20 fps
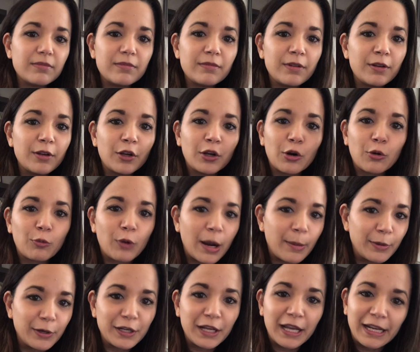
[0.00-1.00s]

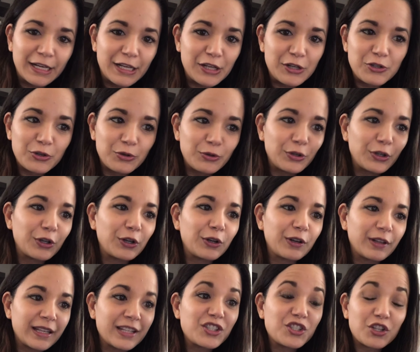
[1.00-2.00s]
Robert Kennedy Jr.
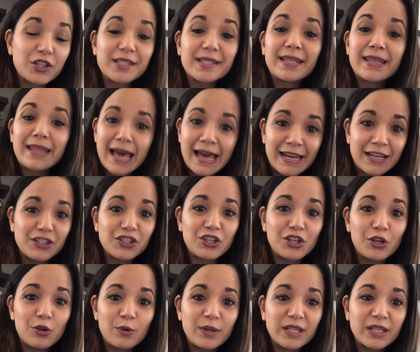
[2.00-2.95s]
It's just, that is you.